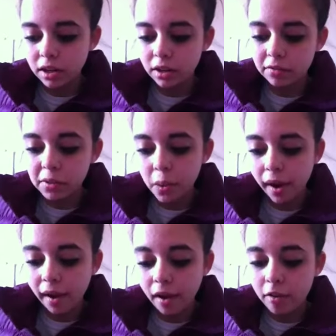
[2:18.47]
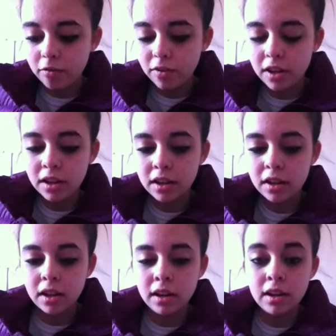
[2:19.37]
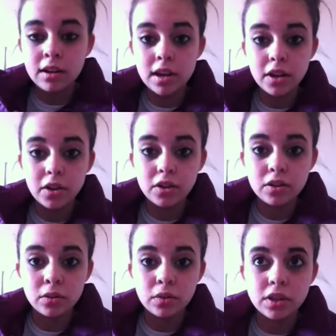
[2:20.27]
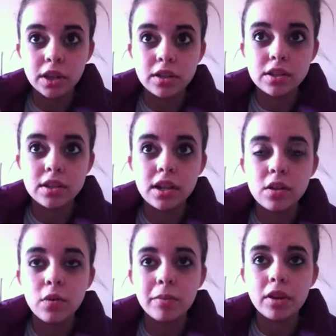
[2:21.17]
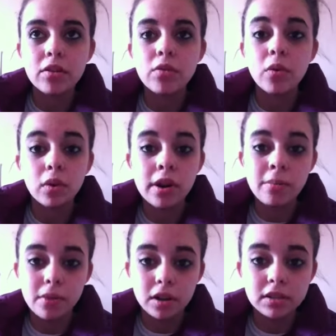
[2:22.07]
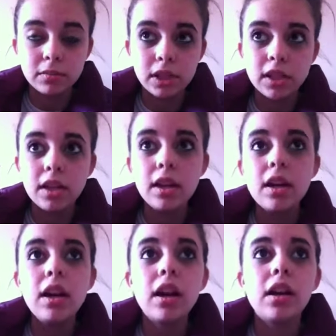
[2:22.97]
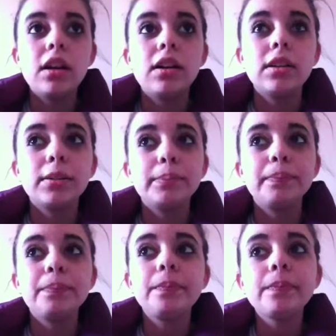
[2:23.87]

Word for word: if you have any dares or challenges that you want me to do or inbox me. Um,